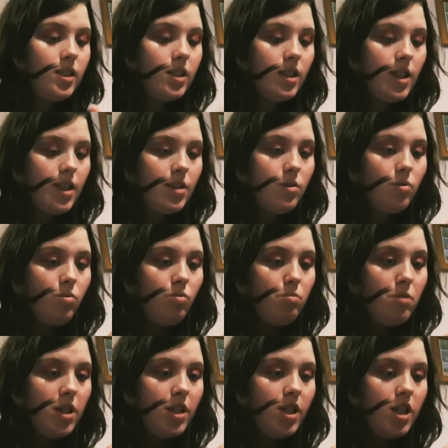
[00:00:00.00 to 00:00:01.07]
That's all
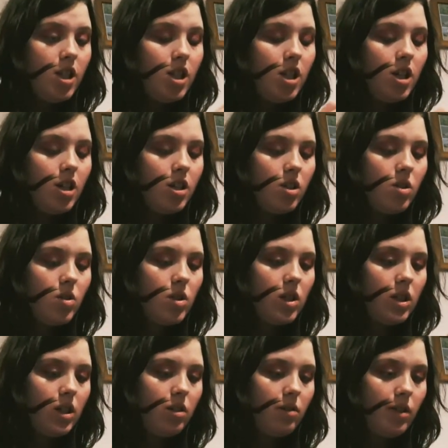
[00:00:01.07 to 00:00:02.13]
been done, so
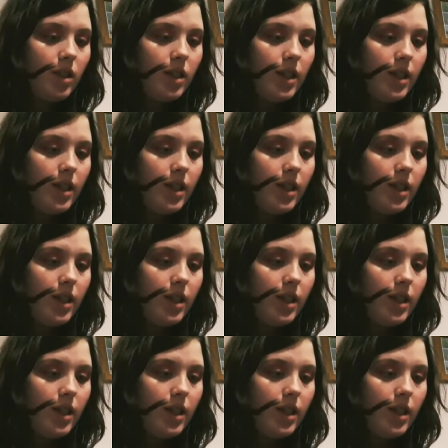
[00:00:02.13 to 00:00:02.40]
now I'm going to